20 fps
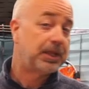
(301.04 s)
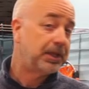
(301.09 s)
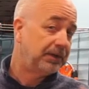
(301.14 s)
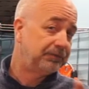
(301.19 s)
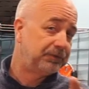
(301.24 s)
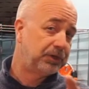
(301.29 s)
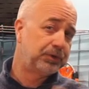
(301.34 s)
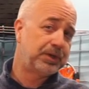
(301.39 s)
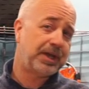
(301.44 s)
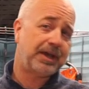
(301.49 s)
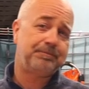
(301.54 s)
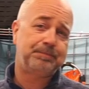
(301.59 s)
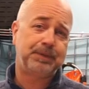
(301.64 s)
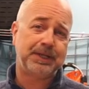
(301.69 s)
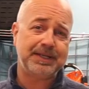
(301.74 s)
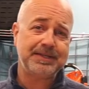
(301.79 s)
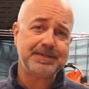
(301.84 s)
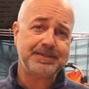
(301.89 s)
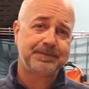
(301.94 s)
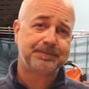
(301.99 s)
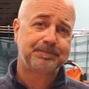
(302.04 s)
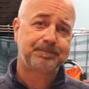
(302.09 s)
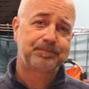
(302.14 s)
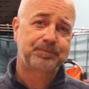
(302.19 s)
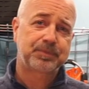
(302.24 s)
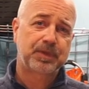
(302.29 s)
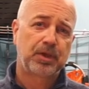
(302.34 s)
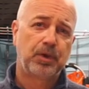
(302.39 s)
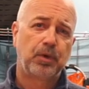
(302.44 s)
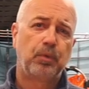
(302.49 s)
Have you dived Belize?
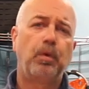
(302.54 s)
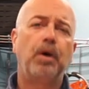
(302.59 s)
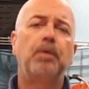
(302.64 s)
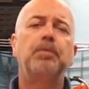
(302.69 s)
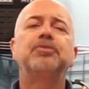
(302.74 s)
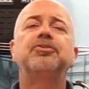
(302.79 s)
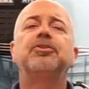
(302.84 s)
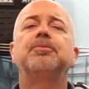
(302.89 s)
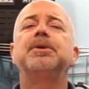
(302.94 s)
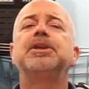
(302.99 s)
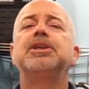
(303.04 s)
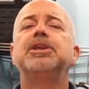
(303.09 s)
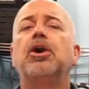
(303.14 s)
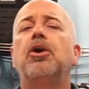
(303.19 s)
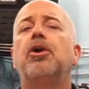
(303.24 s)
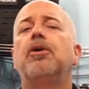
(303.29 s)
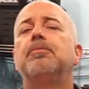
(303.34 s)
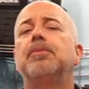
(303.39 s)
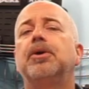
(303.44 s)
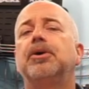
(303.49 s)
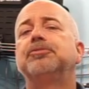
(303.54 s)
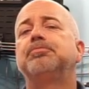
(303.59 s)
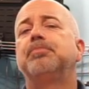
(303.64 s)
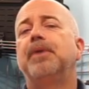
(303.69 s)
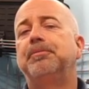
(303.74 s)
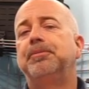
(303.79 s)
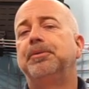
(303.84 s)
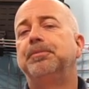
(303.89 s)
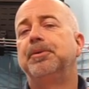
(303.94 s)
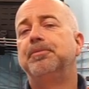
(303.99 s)
What were some of your most
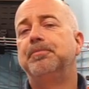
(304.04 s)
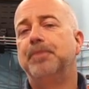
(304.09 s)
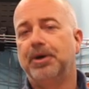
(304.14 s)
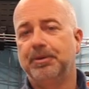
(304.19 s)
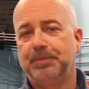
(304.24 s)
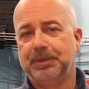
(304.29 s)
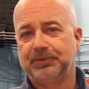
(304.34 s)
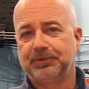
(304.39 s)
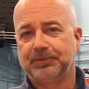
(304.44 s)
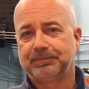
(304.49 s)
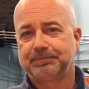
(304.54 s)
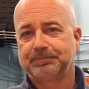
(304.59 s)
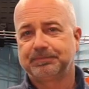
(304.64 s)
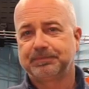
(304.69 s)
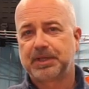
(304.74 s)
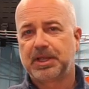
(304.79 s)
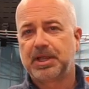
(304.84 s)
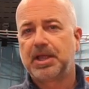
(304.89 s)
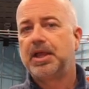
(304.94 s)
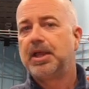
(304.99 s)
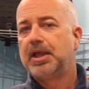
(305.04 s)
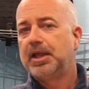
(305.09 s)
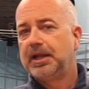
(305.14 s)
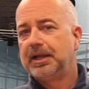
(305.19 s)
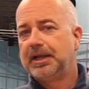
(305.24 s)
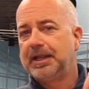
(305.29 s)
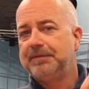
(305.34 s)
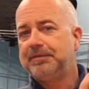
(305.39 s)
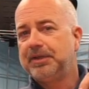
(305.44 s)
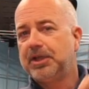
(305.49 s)
memorable moments?
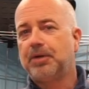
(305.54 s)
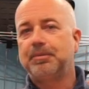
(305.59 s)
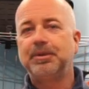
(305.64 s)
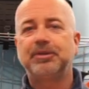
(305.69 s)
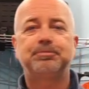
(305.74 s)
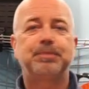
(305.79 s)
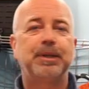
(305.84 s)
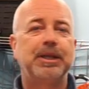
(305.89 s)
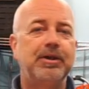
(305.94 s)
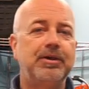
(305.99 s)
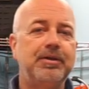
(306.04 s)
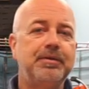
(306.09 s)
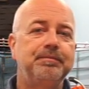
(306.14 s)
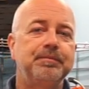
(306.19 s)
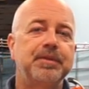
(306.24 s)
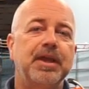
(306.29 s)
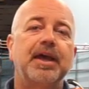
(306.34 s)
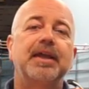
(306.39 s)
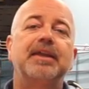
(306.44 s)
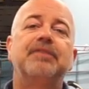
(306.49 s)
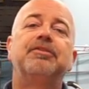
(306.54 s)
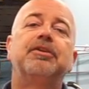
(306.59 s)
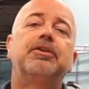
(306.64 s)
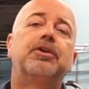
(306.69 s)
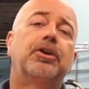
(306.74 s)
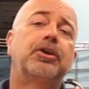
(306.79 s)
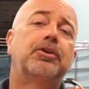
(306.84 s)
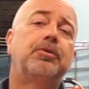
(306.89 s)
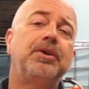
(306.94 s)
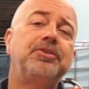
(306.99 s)
Leave your comments below, and if you've
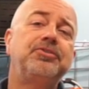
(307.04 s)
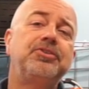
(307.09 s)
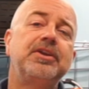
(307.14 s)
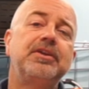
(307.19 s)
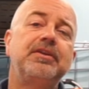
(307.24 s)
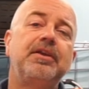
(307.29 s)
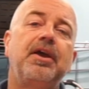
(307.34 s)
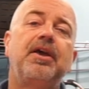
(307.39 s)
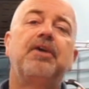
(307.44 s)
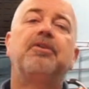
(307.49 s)
got a question,